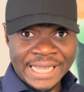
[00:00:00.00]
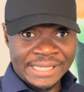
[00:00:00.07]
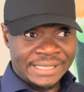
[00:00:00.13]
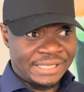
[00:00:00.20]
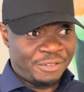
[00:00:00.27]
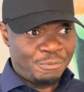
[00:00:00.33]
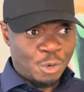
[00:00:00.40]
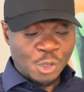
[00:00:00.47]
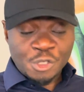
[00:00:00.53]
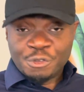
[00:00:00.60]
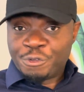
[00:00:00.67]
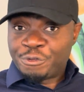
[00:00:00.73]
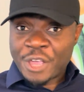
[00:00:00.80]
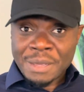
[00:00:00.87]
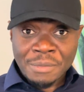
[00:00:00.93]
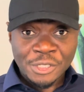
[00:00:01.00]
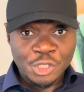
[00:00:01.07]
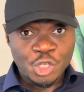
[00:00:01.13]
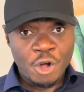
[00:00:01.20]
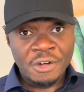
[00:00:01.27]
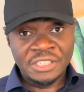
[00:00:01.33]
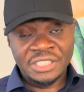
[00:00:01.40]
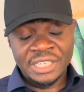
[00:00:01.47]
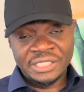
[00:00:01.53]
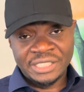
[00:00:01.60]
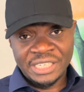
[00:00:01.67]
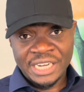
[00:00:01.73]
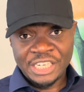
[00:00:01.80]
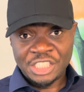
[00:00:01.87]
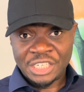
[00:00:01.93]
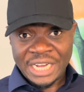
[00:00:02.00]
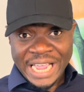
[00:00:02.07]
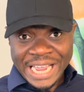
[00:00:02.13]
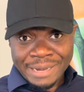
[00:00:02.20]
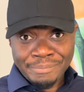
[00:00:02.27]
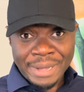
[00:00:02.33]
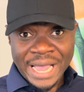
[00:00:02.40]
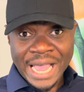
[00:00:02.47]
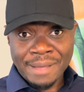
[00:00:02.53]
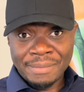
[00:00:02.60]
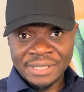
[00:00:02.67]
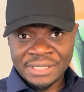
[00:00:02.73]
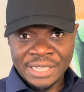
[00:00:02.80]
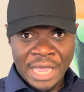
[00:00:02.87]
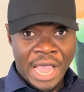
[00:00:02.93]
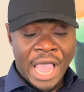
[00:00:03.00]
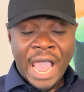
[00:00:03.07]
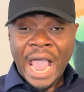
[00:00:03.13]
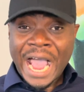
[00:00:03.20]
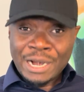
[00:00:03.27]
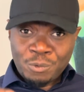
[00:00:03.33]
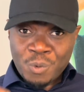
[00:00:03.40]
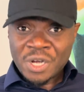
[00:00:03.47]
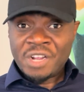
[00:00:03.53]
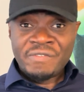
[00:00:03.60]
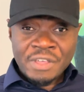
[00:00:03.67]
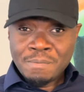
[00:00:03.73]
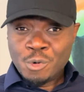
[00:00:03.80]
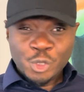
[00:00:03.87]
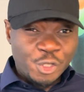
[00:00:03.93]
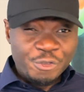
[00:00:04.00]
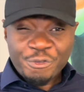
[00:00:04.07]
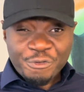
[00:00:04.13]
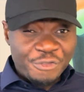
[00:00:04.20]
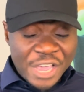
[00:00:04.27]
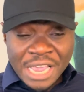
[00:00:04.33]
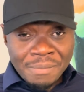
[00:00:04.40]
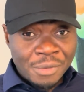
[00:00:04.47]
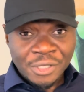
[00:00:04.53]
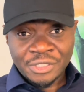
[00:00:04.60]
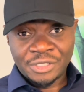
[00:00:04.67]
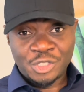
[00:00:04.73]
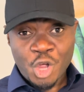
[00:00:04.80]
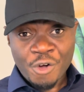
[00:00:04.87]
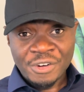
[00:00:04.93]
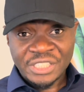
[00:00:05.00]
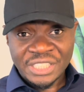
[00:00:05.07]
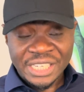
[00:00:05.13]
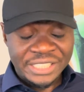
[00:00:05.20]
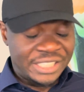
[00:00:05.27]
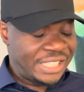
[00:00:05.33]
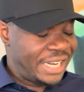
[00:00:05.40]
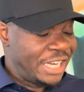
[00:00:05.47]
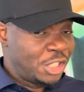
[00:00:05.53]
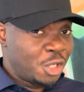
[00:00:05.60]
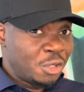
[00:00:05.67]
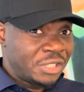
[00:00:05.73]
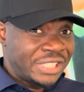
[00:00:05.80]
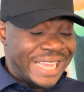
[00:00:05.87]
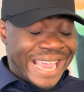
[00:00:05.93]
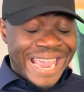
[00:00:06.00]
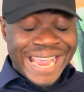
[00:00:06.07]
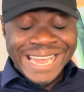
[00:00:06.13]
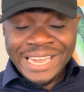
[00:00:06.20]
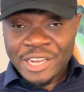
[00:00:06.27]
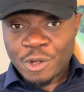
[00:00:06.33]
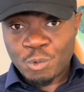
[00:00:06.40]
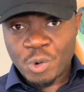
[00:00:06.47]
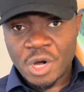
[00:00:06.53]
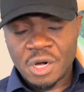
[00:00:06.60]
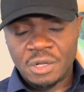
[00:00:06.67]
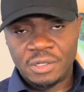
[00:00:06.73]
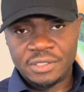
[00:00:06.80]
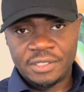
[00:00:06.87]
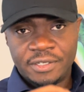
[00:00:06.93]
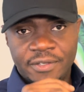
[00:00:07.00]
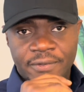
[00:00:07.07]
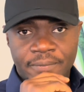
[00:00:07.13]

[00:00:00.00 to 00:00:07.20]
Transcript: is the most famous tourist destination in Bahamas and one of the most famous tourist destinations in the world.